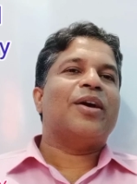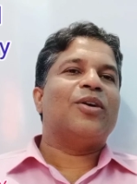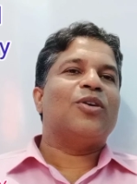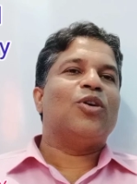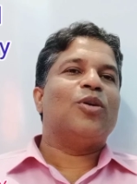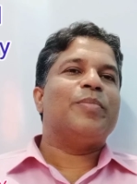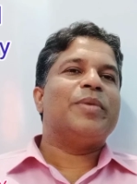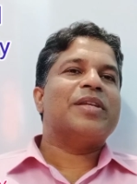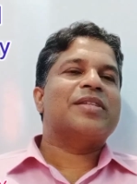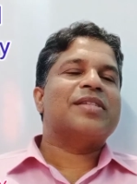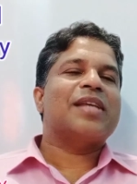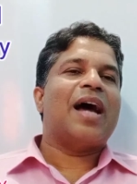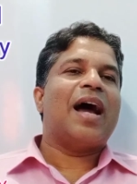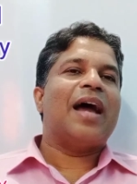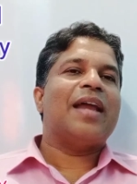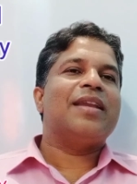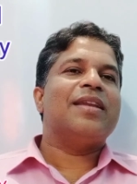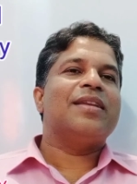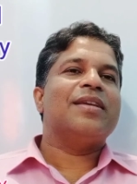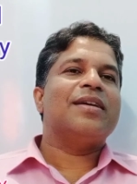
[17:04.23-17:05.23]
economics
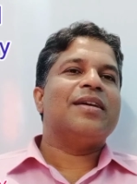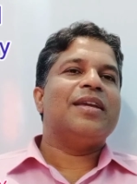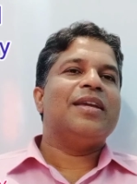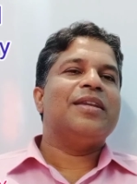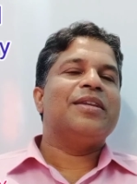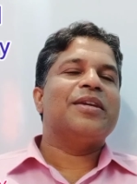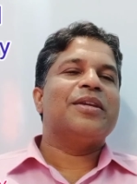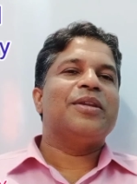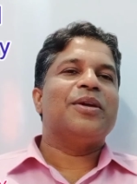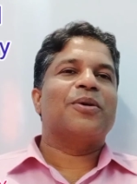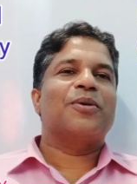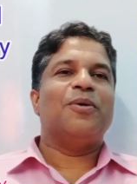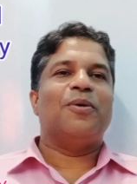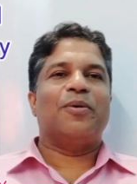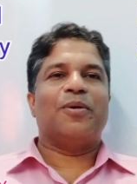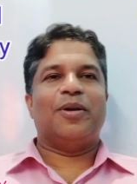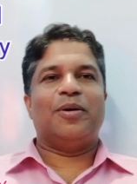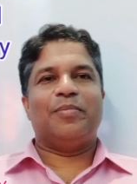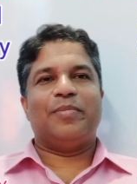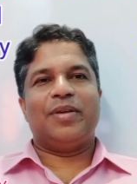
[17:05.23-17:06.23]
and Indian
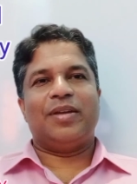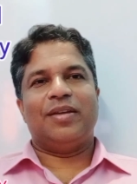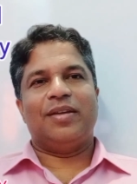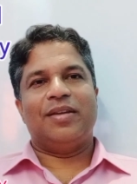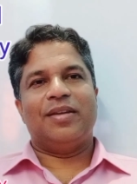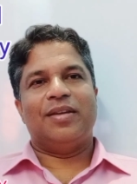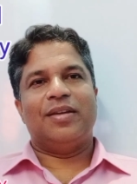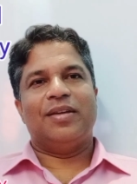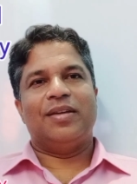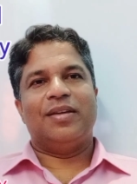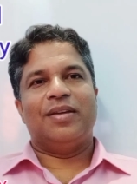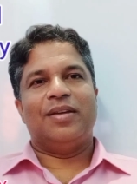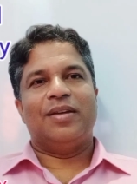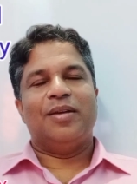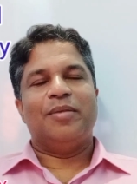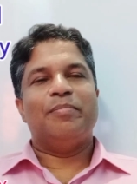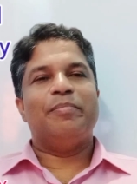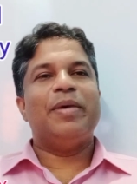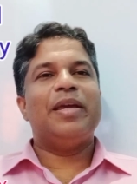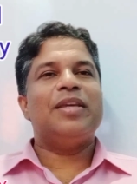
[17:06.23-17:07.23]
economy.
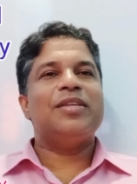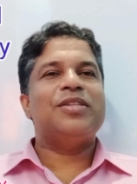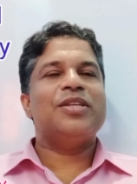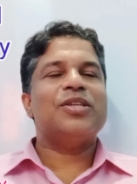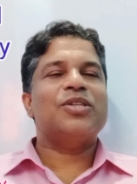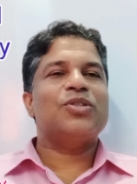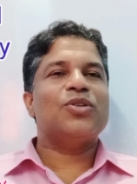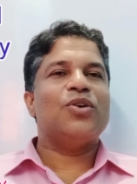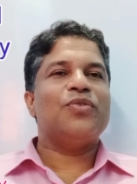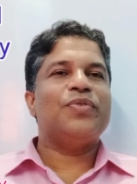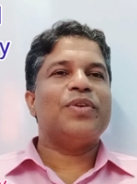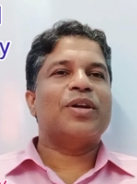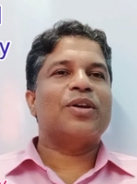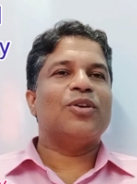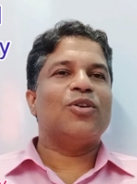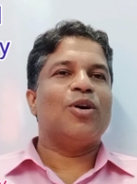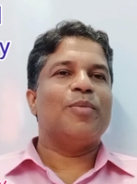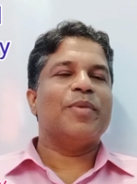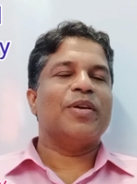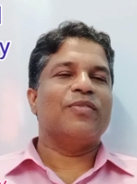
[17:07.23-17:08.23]
Basics of
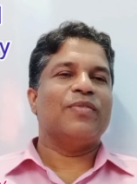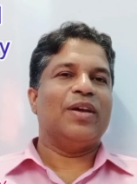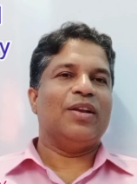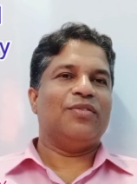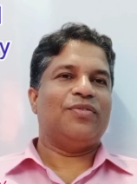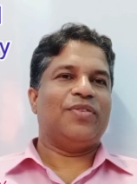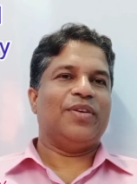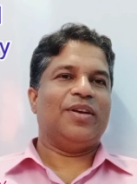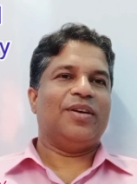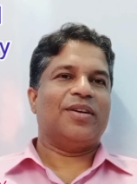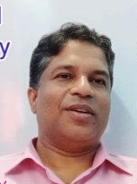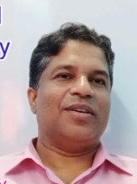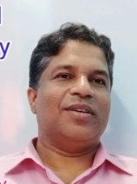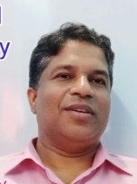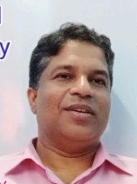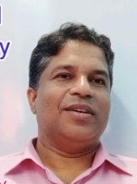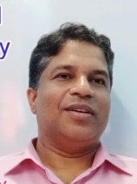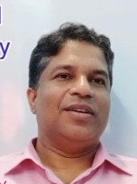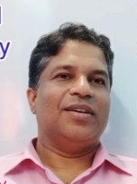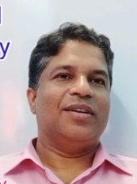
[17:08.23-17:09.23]
economic welfare.